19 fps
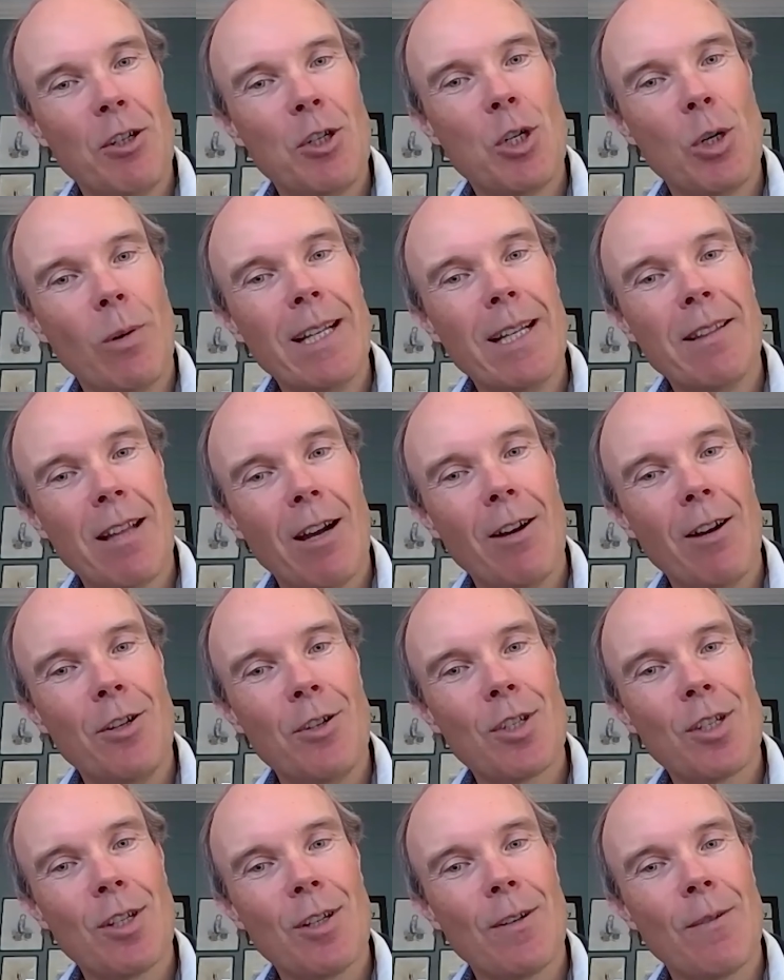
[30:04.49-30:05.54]
join
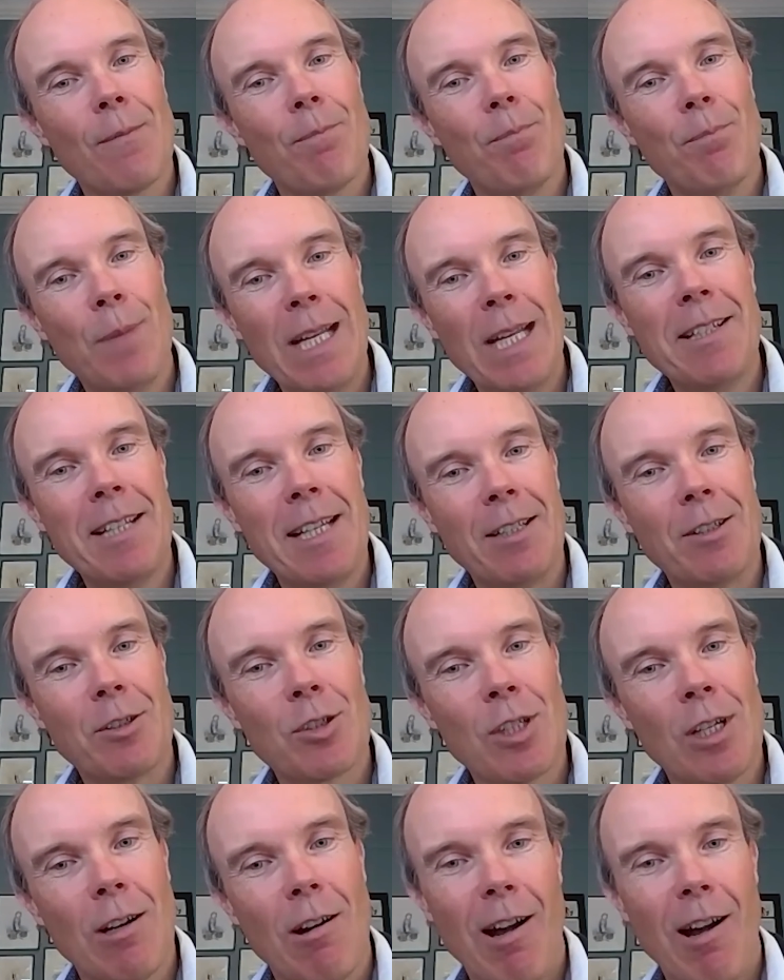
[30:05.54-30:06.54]
those meetings.